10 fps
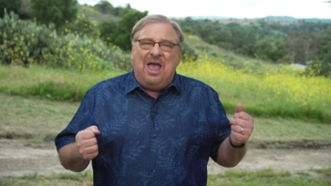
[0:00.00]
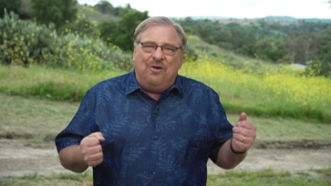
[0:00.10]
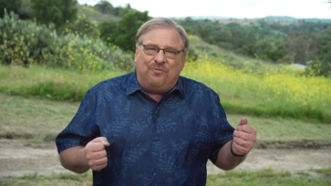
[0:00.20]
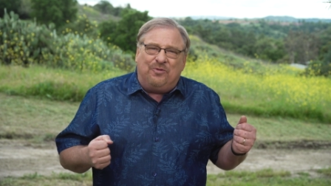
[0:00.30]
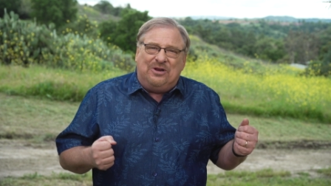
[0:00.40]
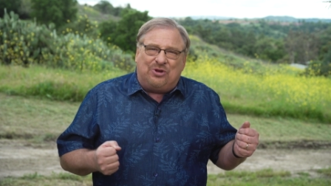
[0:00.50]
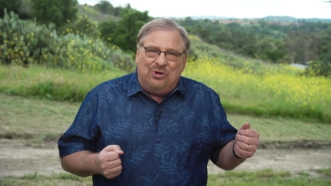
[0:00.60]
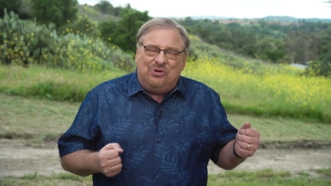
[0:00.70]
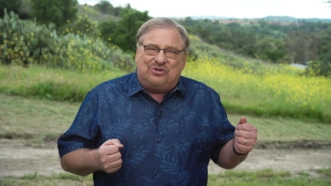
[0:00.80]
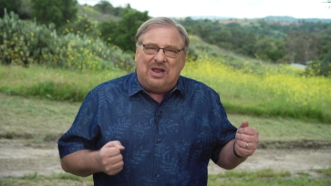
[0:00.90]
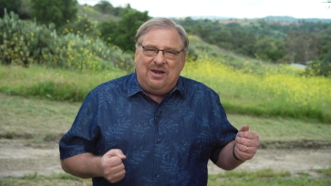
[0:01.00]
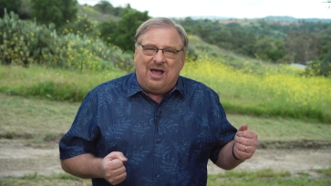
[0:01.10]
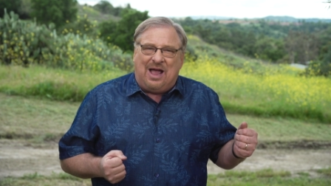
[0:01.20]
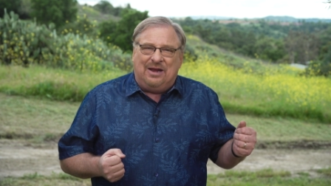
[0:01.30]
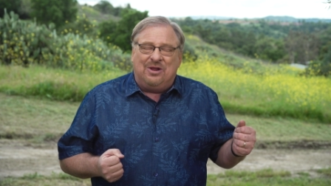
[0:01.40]
every Tuesday
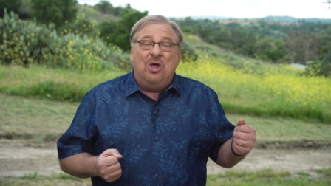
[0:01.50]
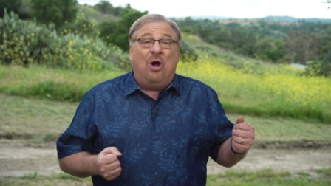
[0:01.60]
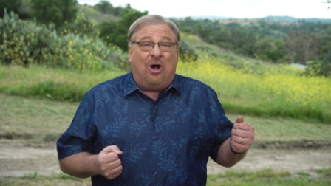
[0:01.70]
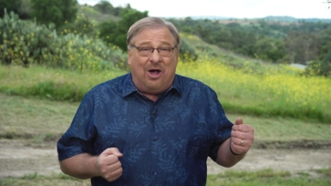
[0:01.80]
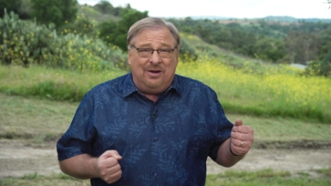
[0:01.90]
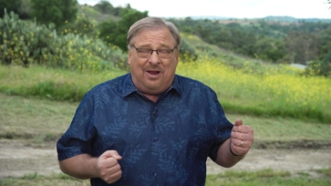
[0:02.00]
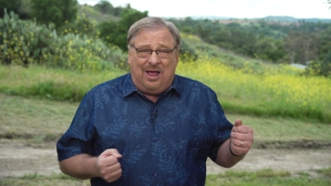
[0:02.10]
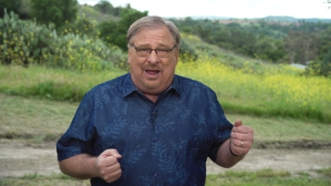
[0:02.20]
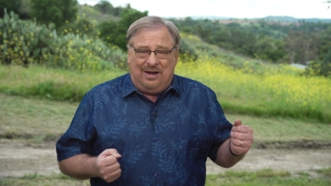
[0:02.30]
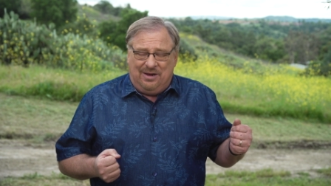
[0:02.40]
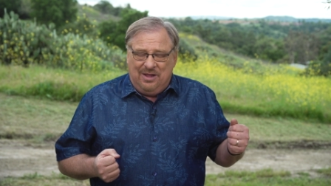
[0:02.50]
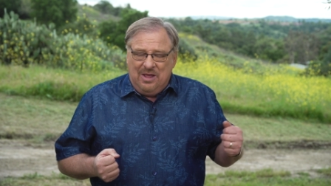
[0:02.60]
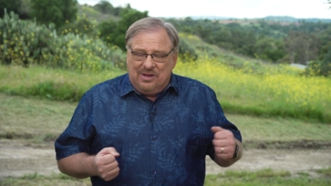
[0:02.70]
night online.